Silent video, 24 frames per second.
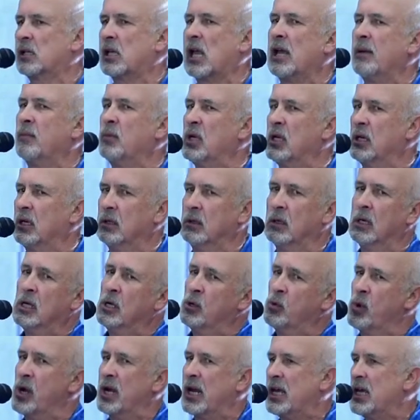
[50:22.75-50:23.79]
came in and
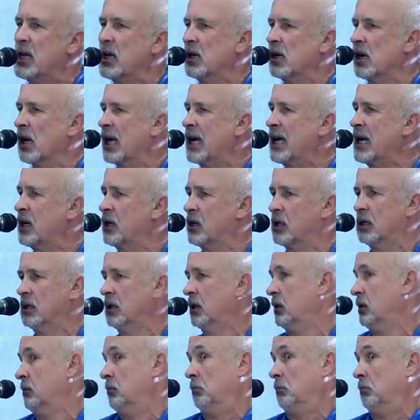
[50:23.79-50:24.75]
went ahead and landed